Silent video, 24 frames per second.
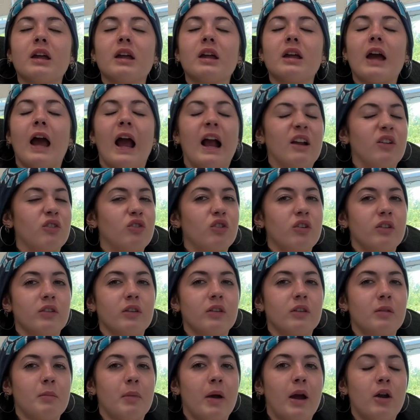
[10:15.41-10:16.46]
anxious?
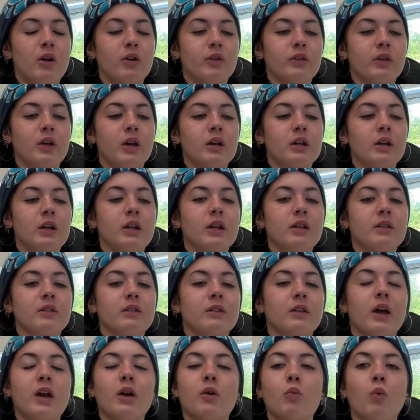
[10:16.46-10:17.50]
It's embarrassing, and
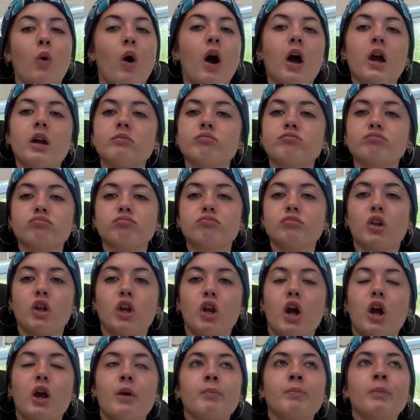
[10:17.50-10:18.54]
it's like, why, you
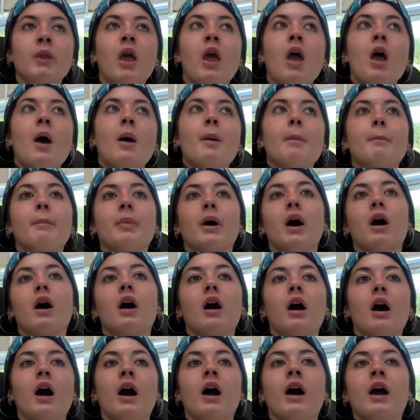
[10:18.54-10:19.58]
know?
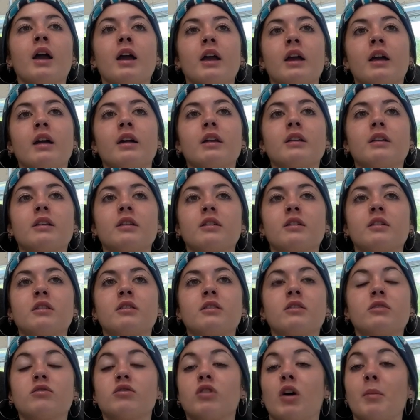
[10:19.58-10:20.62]
But I
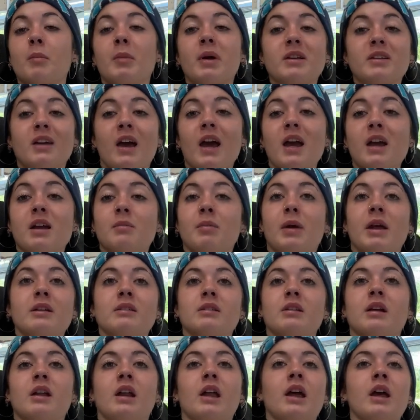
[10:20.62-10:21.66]
done my day,
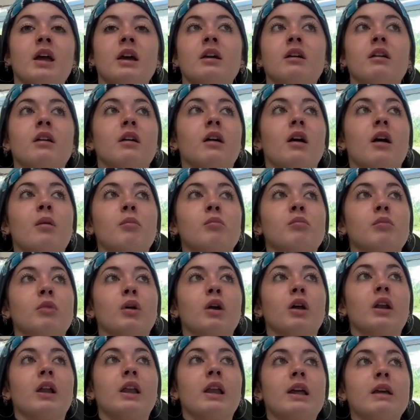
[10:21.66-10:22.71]
basically. I'm
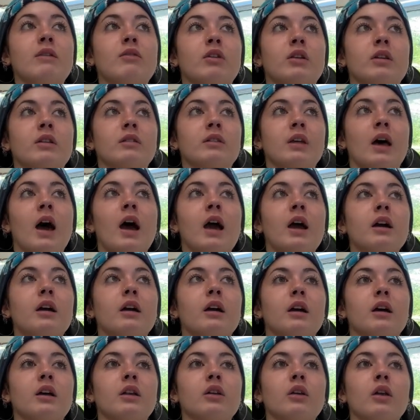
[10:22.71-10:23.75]
gonna leave in a
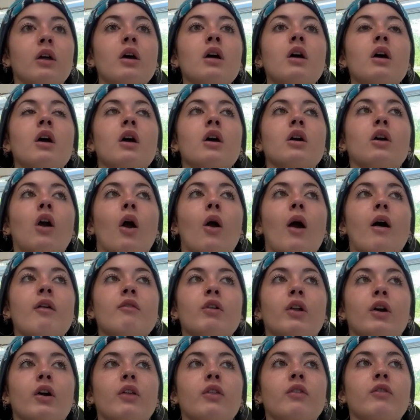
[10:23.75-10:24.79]
sec and go have
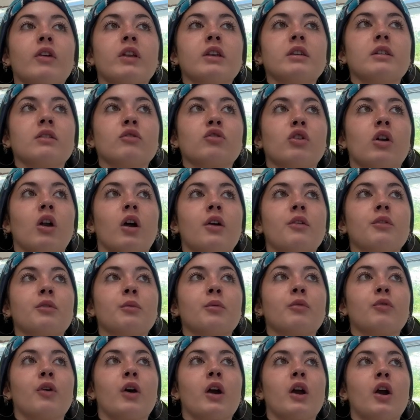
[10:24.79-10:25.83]
a look at the vintage clothes
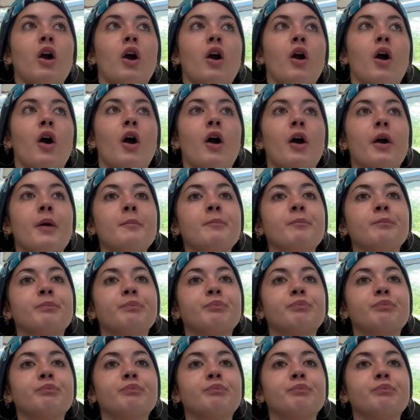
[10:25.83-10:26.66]
before I go home,